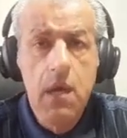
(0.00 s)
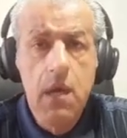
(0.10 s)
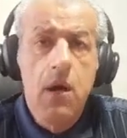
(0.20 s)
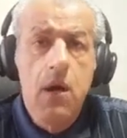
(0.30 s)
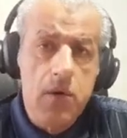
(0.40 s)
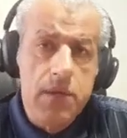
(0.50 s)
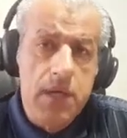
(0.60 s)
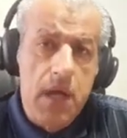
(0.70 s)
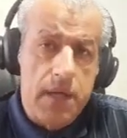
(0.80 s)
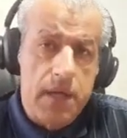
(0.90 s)
or
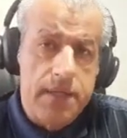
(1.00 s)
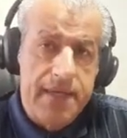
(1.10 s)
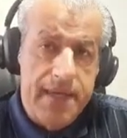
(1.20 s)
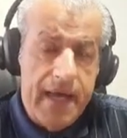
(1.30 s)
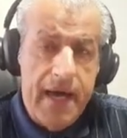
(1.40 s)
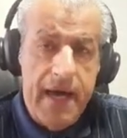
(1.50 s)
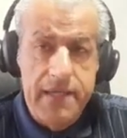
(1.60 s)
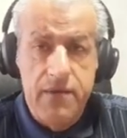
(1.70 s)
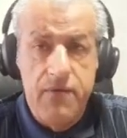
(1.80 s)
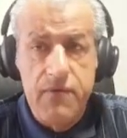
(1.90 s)
not? And what
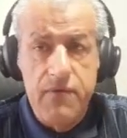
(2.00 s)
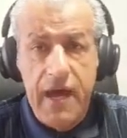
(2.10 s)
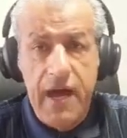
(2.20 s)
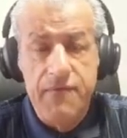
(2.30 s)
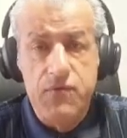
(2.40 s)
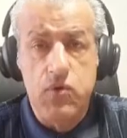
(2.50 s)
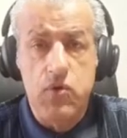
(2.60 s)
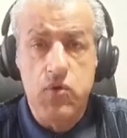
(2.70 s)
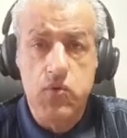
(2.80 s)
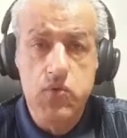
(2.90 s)
you have
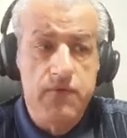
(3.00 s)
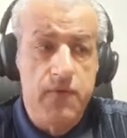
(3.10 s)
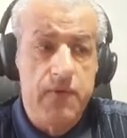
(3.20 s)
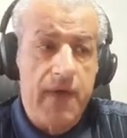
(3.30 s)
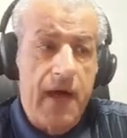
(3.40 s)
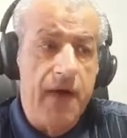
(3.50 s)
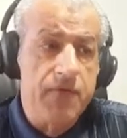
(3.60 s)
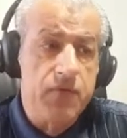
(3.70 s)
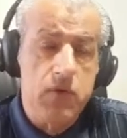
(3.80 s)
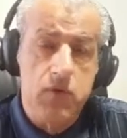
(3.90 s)
to
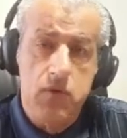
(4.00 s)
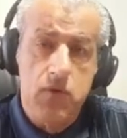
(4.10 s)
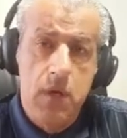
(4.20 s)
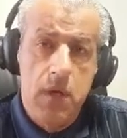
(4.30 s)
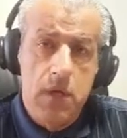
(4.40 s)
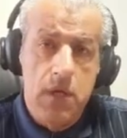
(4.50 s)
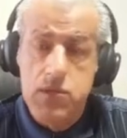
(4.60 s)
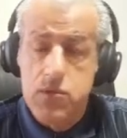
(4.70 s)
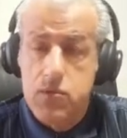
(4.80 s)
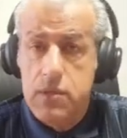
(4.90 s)
do is to
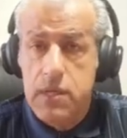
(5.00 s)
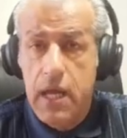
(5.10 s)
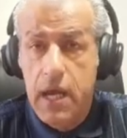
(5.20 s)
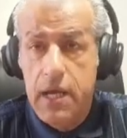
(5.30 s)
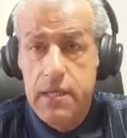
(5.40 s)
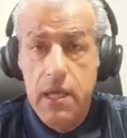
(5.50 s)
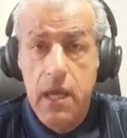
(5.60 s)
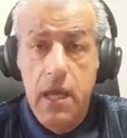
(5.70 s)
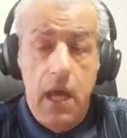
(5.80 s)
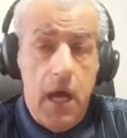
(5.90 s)
learn
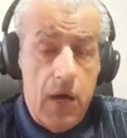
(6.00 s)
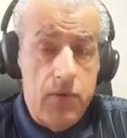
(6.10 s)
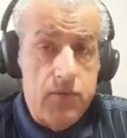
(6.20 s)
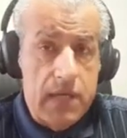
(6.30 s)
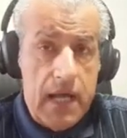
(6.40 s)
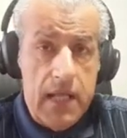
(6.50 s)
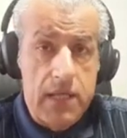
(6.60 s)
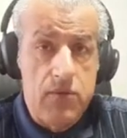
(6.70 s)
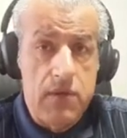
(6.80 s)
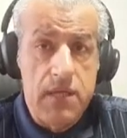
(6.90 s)
how to
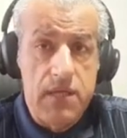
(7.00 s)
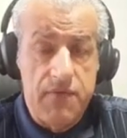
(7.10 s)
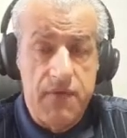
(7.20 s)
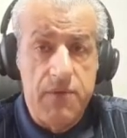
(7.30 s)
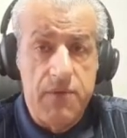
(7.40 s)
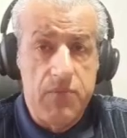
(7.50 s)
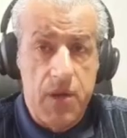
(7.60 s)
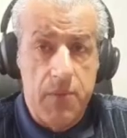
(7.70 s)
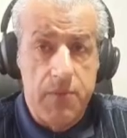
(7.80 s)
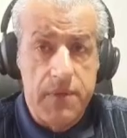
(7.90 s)
calculate different
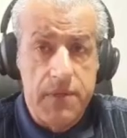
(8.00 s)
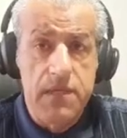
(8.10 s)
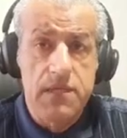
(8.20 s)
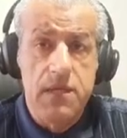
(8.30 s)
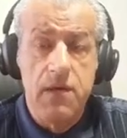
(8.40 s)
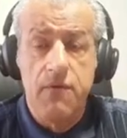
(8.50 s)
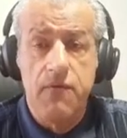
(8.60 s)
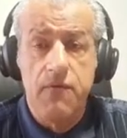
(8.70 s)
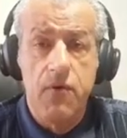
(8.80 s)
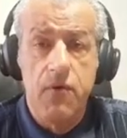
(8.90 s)
properties
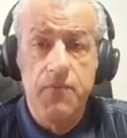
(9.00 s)
for